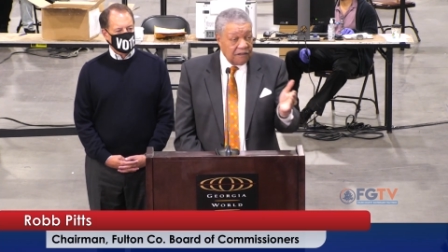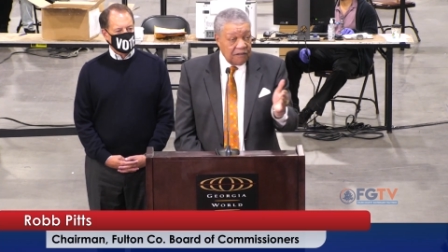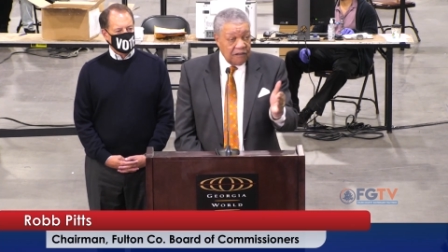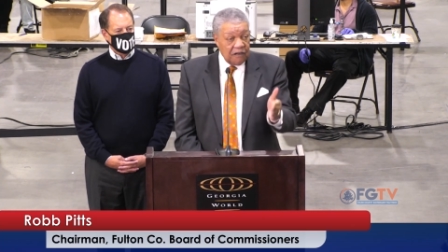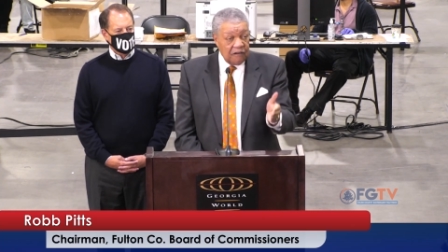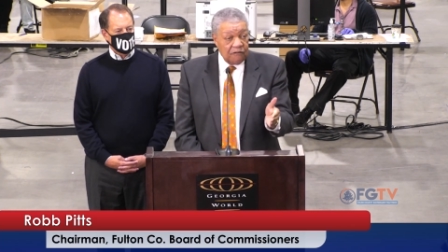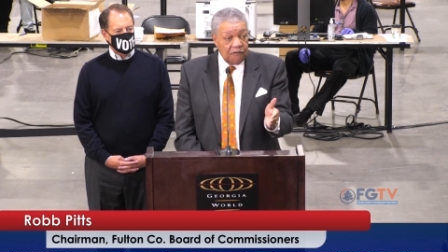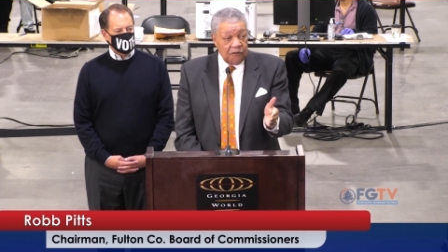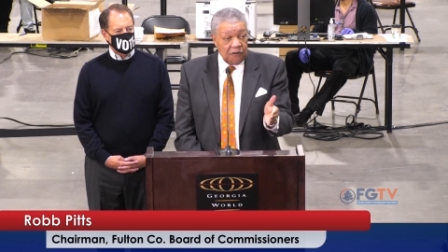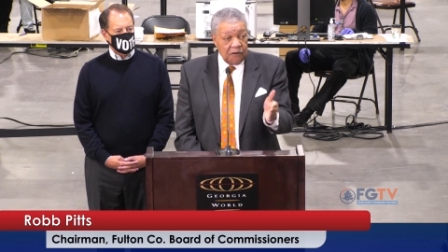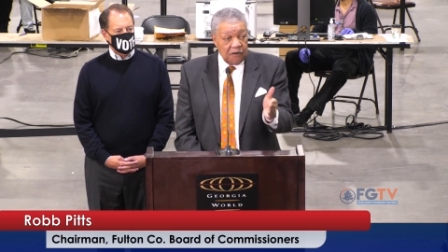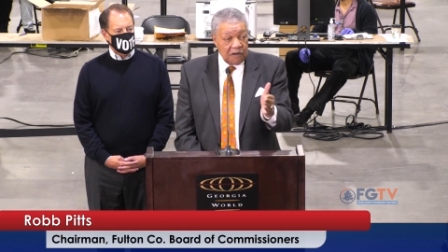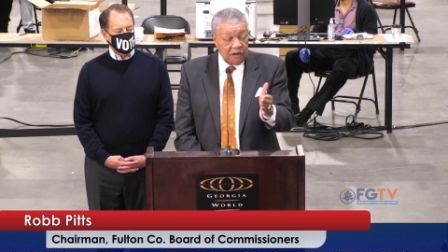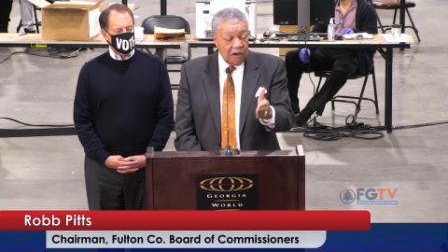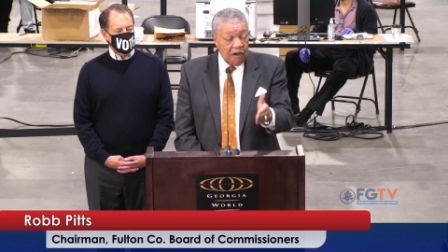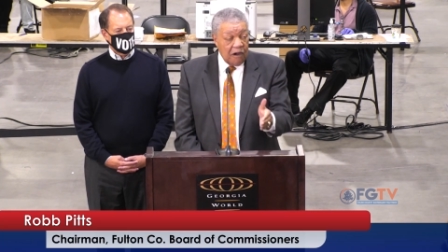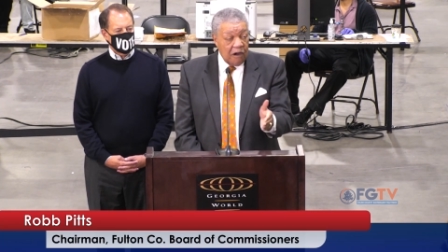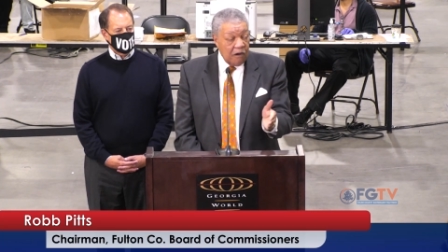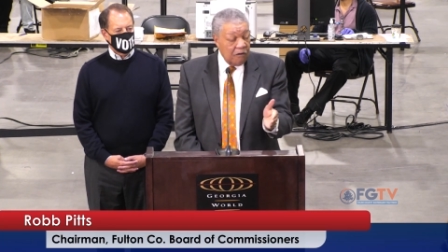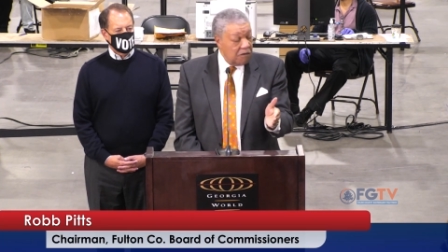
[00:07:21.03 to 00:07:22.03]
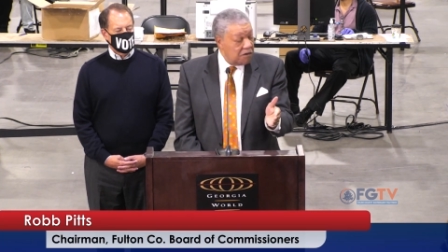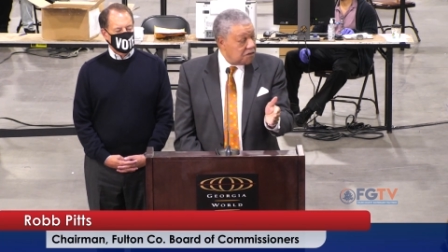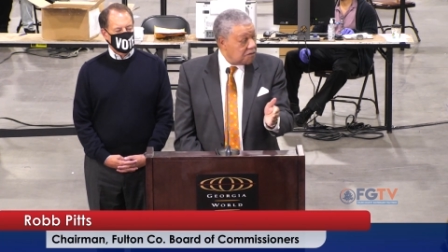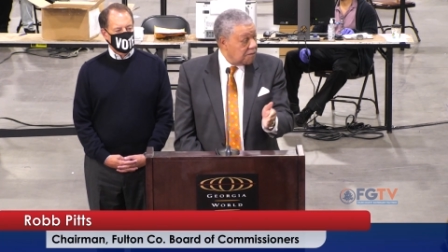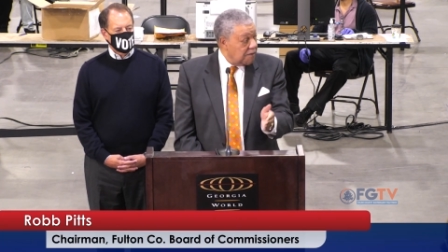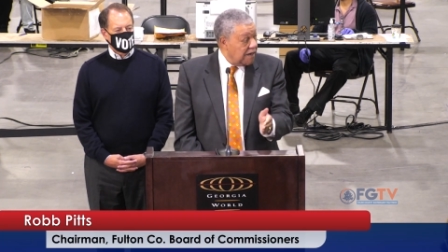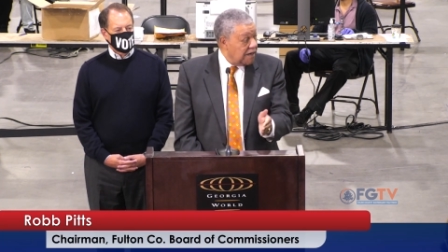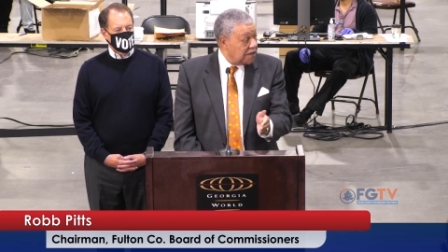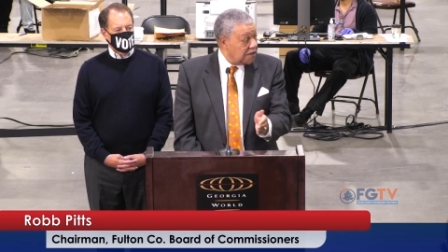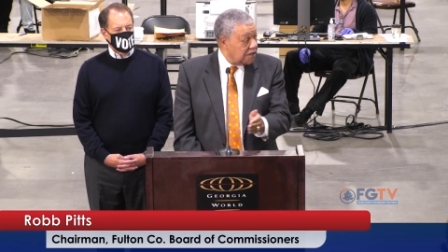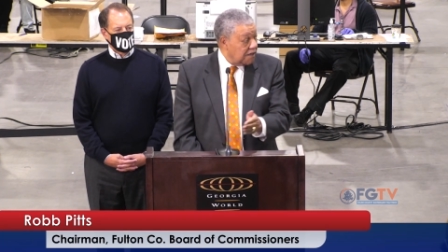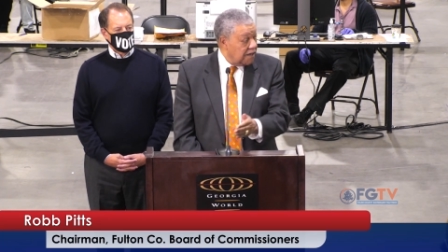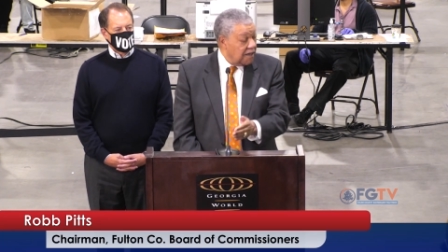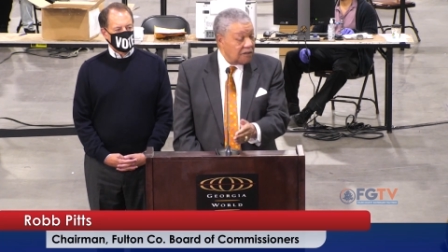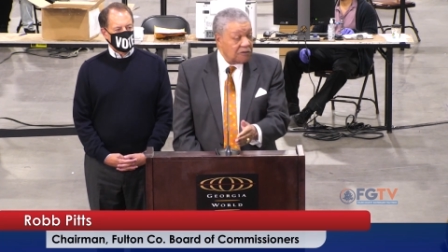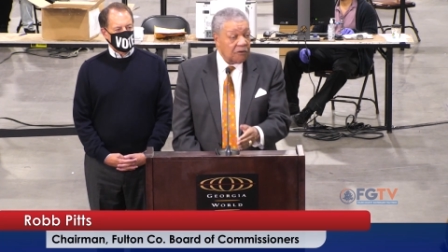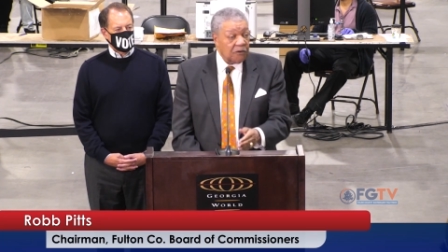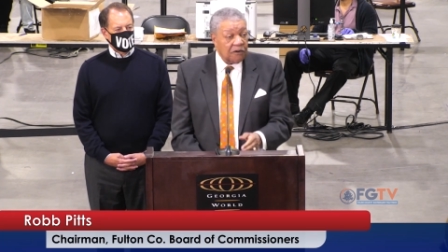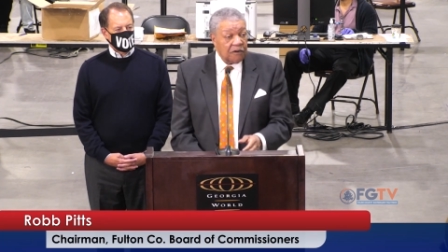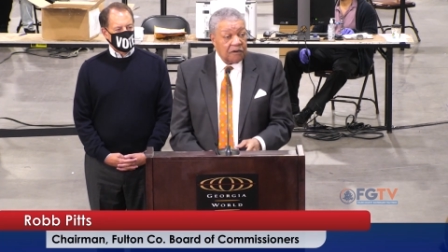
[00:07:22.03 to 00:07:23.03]
Therefore, a call was made to
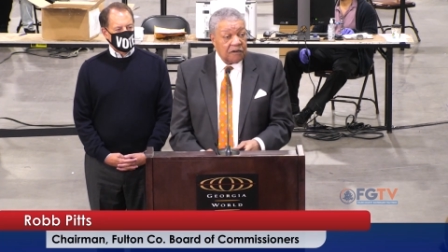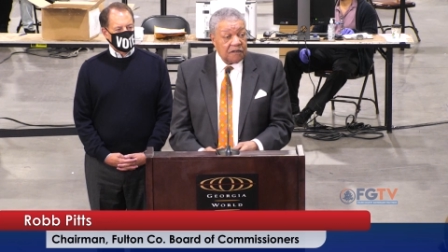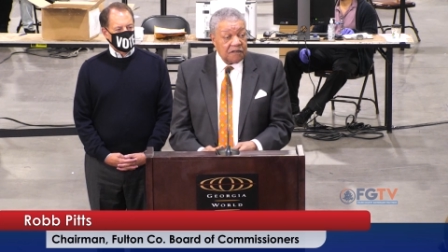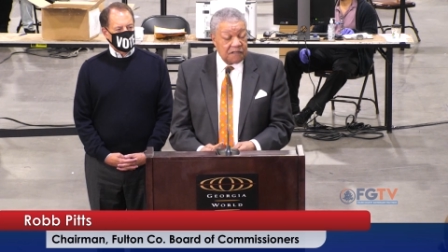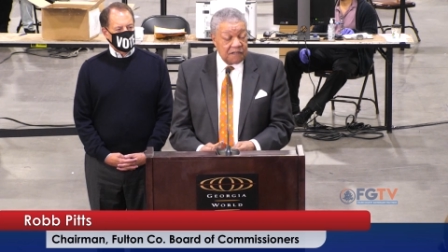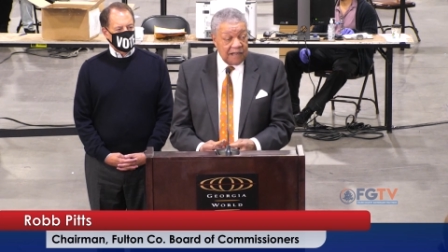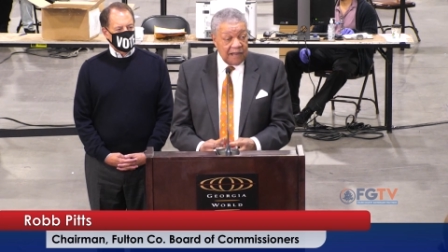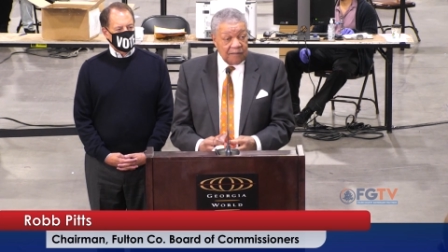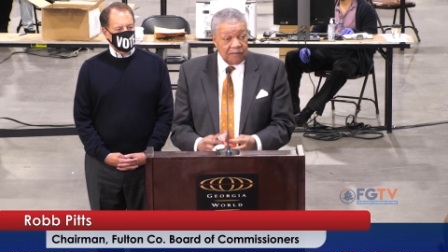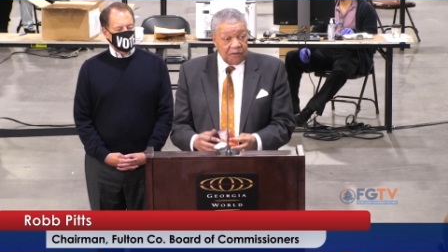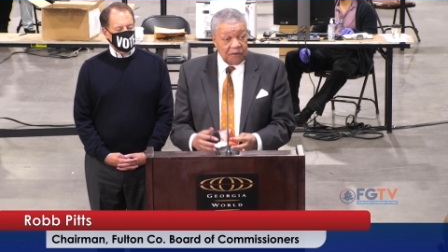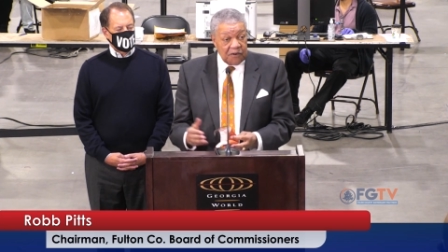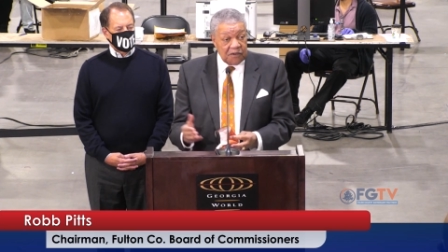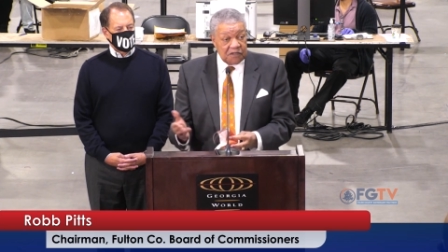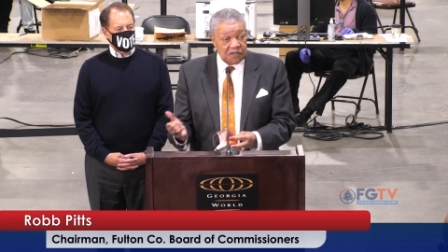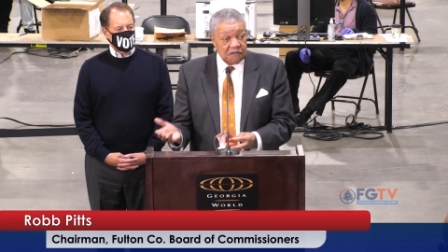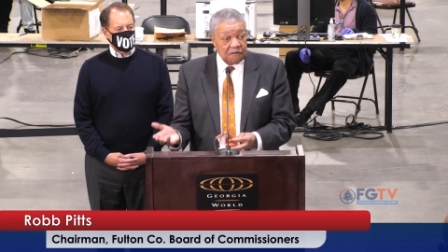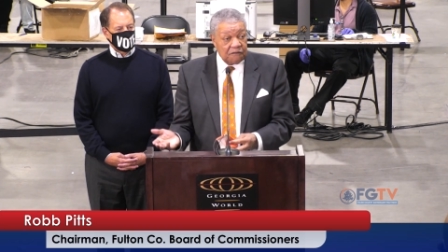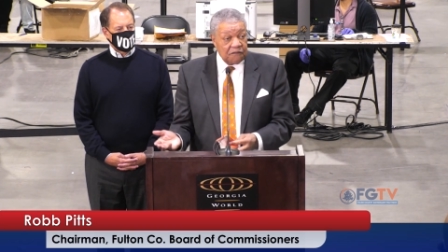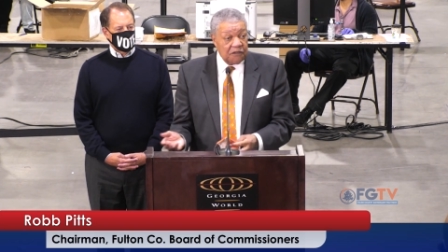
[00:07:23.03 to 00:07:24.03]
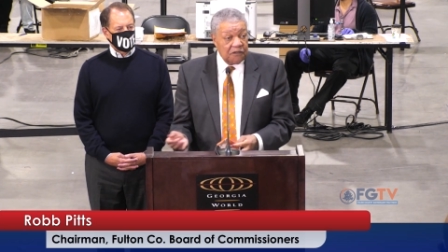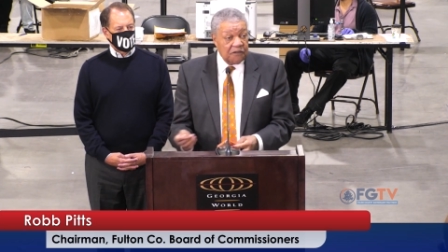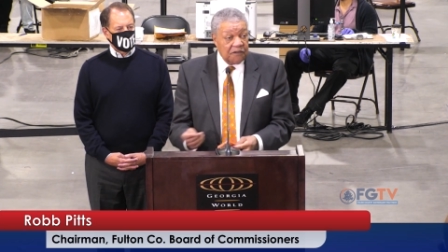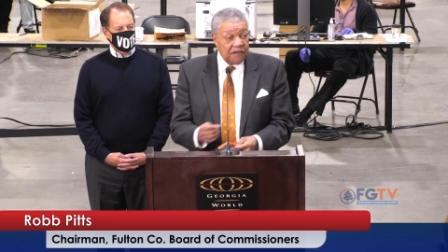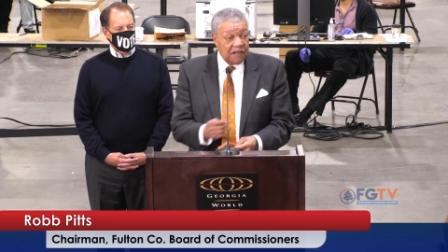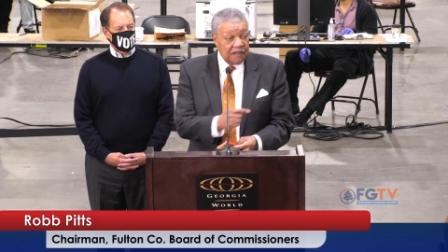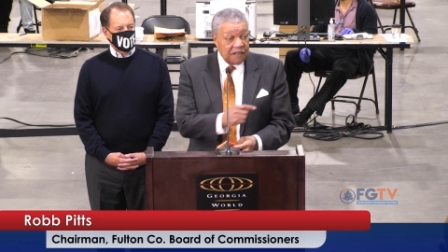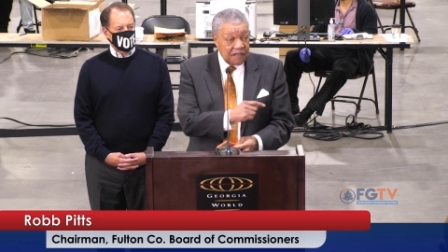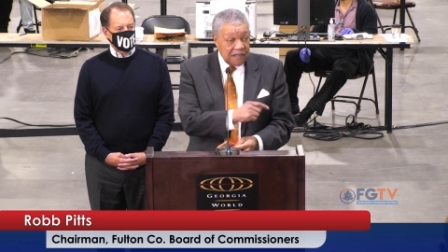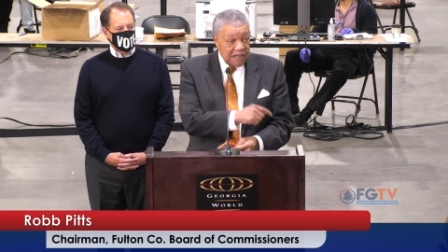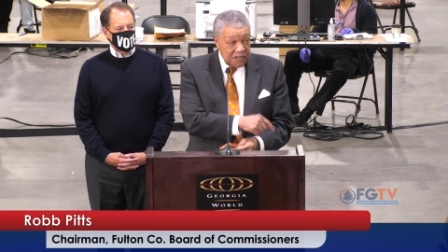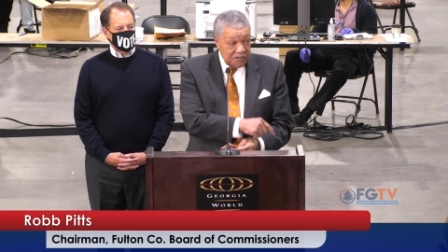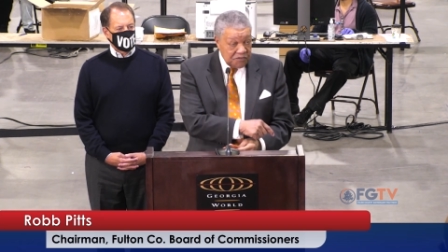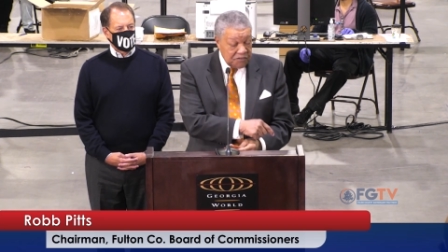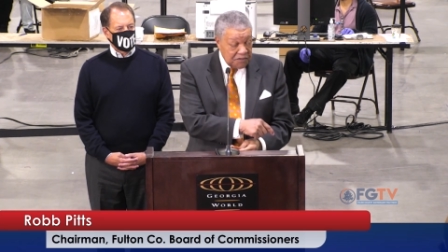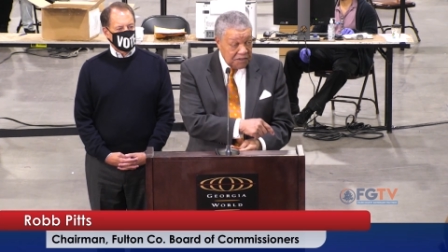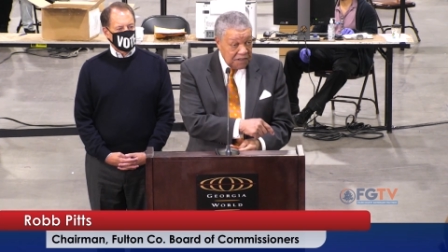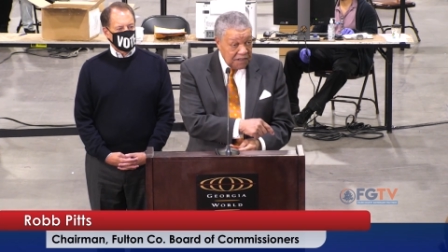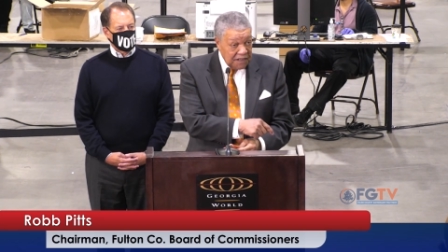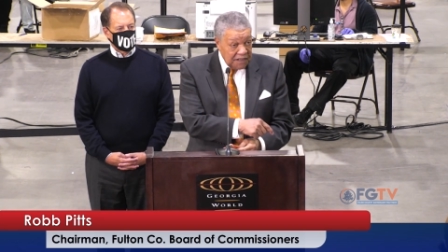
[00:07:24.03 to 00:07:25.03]
headquarters. That person flew in
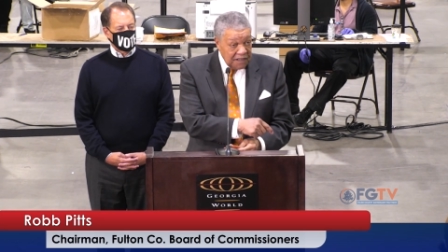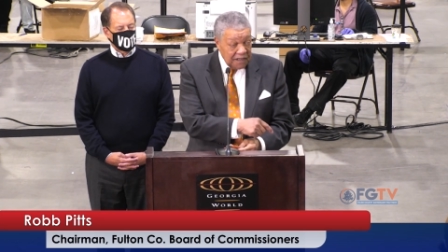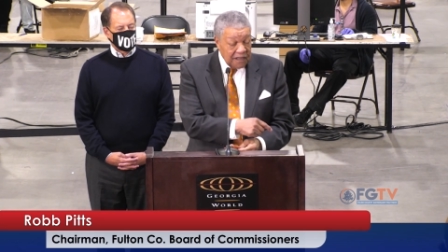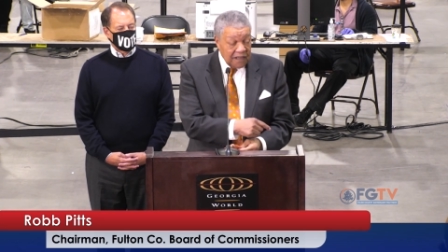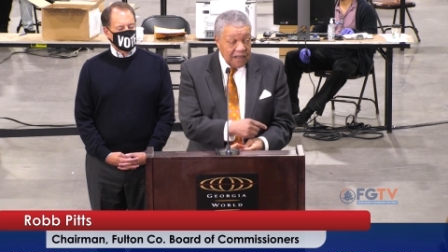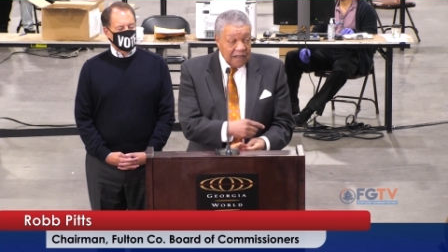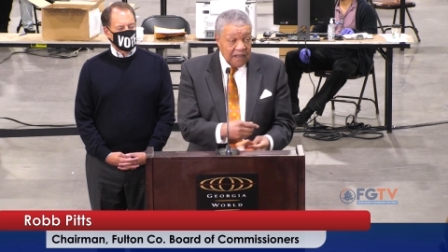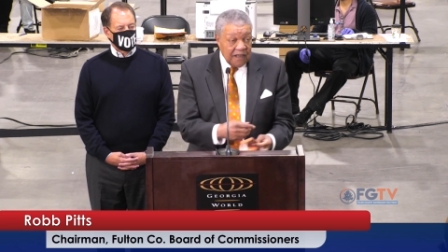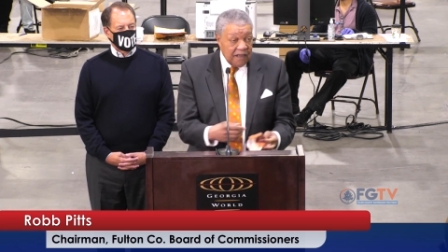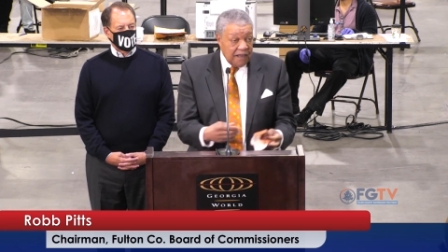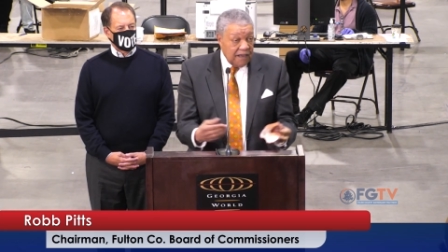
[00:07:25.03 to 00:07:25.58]
yesterday,